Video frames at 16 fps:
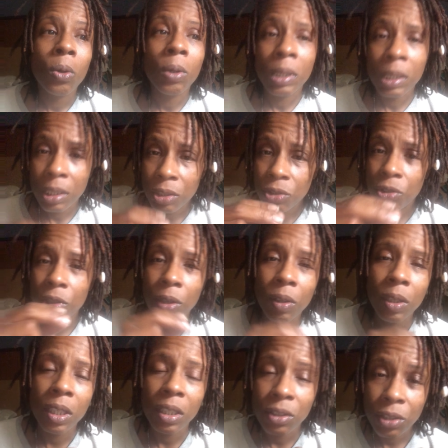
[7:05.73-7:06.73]
on this
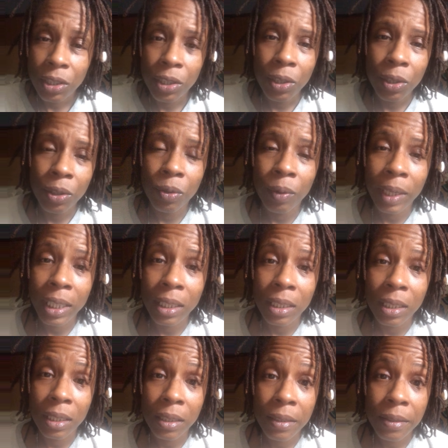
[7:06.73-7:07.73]
journey to your
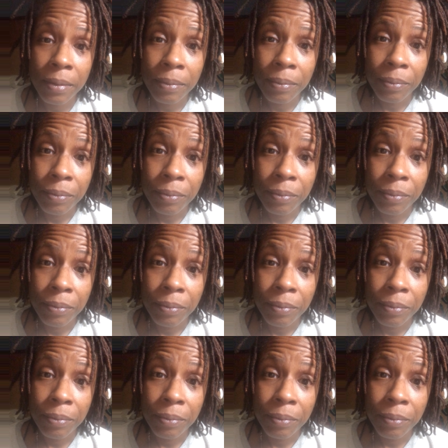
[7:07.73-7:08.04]
greatness.